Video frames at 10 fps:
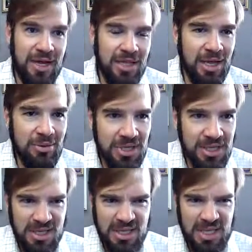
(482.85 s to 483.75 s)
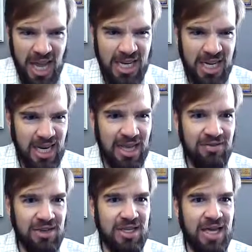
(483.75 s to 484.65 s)
They were this
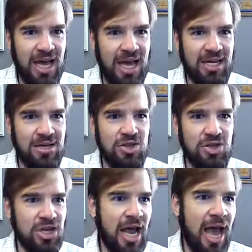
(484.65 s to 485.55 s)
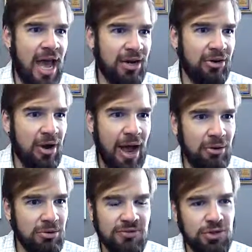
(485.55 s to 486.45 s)
Scandinavian kind she'd had in her
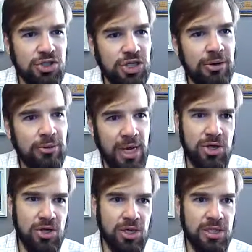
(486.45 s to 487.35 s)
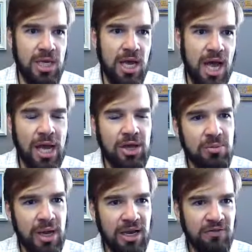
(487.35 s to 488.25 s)
house for generations, and she
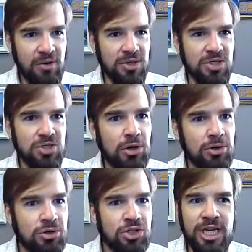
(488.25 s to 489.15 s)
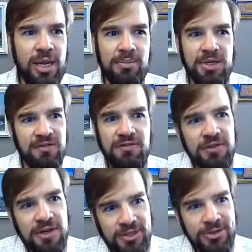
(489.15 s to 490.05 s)
made it from a starter she kept in the
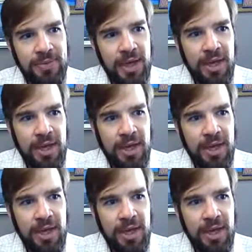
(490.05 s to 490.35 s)
freezer.